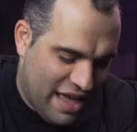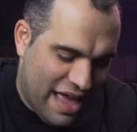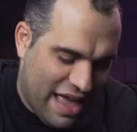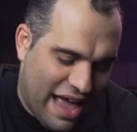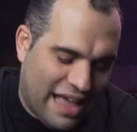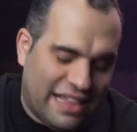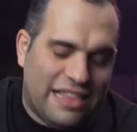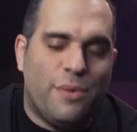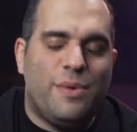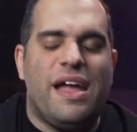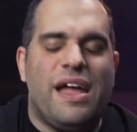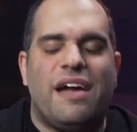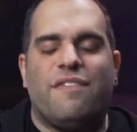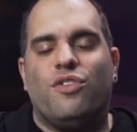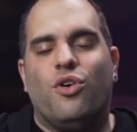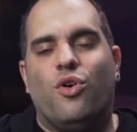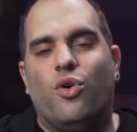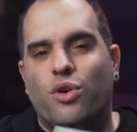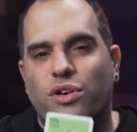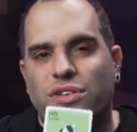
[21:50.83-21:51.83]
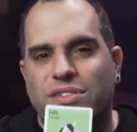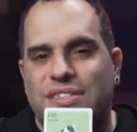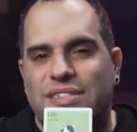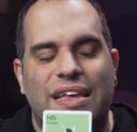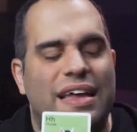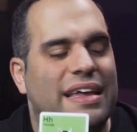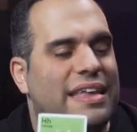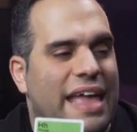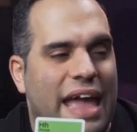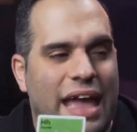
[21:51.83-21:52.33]
And then we have the horse.
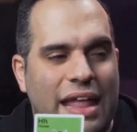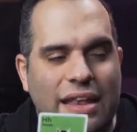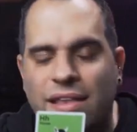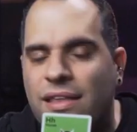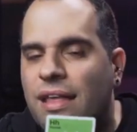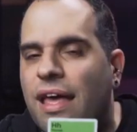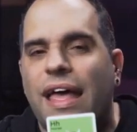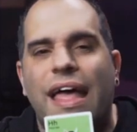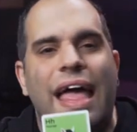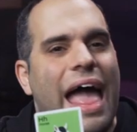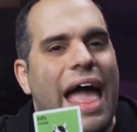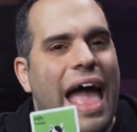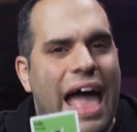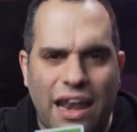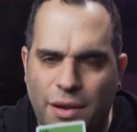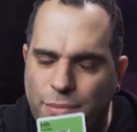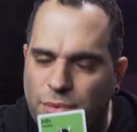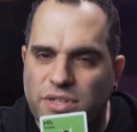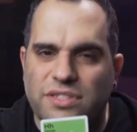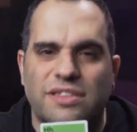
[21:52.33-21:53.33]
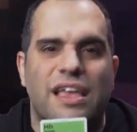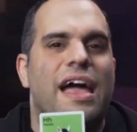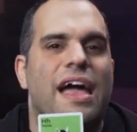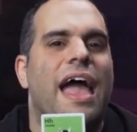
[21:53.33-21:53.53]
Again, animals.